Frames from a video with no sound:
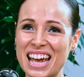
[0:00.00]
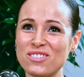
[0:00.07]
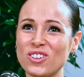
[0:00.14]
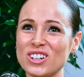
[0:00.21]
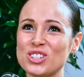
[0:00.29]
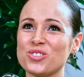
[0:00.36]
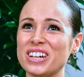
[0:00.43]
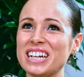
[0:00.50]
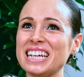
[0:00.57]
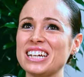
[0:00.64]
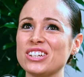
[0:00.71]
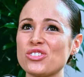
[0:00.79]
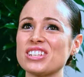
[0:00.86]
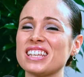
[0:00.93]
what's really
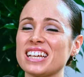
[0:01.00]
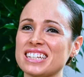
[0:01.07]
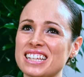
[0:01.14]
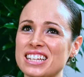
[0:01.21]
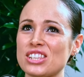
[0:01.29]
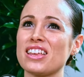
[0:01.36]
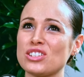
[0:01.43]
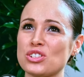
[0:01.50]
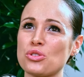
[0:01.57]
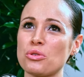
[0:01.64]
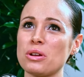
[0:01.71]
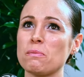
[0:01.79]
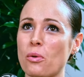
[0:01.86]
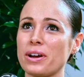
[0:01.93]
interesting is there's
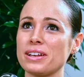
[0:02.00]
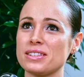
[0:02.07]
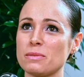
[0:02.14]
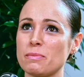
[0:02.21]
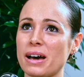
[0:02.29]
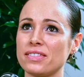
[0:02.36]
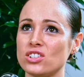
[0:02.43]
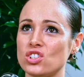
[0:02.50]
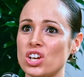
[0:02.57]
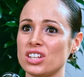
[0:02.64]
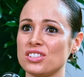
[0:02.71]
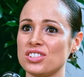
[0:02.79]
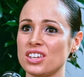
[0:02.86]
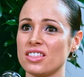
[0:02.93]
3 points about the
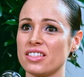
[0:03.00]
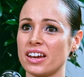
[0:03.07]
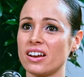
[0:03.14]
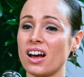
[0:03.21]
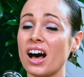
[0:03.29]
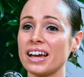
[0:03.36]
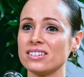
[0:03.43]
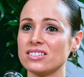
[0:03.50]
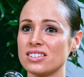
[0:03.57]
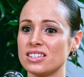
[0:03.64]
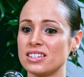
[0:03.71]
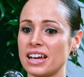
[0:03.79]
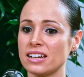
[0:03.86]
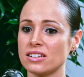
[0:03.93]
Gen Z that I
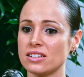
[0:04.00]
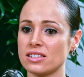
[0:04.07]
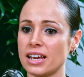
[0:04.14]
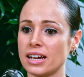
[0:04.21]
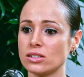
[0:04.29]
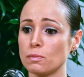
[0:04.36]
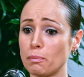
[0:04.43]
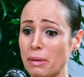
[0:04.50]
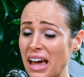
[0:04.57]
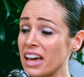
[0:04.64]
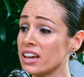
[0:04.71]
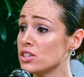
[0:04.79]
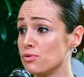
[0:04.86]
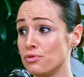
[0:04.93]
understand is that
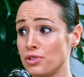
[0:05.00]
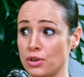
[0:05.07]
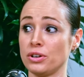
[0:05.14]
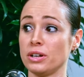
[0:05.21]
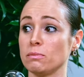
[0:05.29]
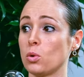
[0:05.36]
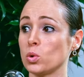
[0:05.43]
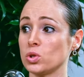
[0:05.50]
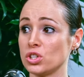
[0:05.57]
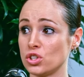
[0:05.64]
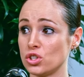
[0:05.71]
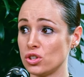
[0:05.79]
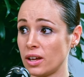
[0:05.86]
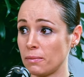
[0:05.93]
pay is very
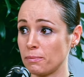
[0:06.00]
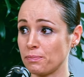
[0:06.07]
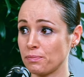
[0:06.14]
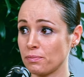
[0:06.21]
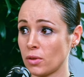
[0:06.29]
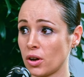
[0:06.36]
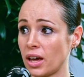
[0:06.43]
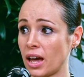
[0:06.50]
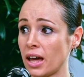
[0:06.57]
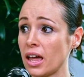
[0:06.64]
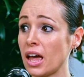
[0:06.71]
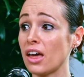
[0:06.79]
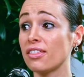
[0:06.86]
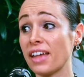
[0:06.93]
important to them. Okay,
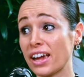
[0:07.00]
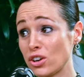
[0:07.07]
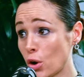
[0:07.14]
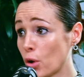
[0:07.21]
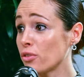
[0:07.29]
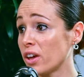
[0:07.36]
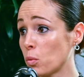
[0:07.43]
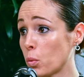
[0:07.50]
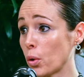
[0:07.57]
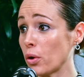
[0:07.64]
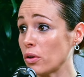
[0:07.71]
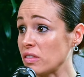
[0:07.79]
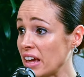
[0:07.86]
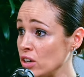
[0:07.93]
they know their
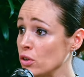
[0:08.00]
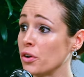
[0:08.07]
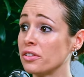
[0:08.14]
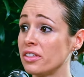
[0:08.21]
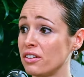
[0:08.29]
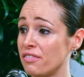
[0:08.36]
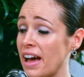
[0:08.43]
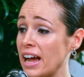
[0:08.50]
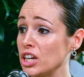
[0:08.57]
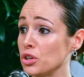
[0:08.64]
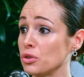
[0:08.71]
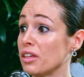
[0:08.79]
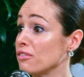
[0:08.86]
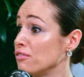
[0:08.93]
worth, they know their
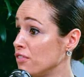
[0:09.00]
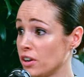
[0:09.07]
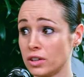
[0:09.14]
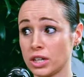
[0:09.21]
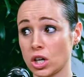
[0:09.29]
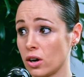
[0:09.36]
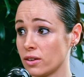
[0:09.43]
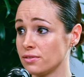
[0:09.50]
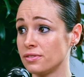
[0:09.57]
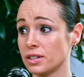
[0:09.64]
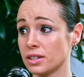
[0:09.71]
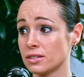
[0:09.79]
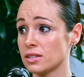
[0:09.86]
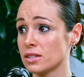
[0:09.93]
value, they're very
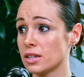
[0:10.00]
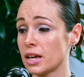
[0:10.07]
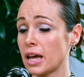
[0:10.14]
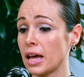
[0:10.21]
confident.